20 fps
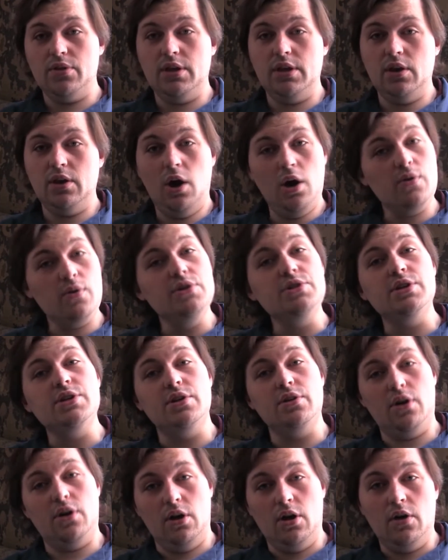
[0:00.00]
the
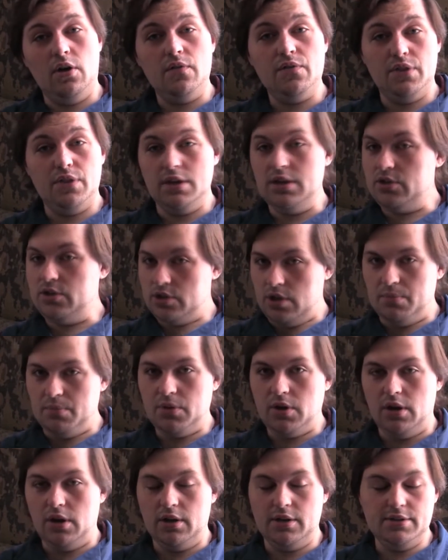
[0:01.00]
origin of the Tom
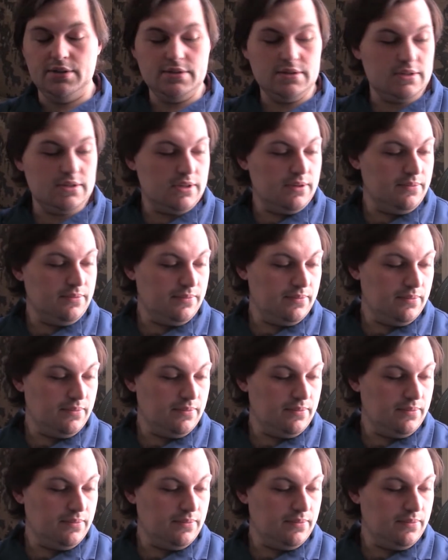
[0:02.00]
Collins.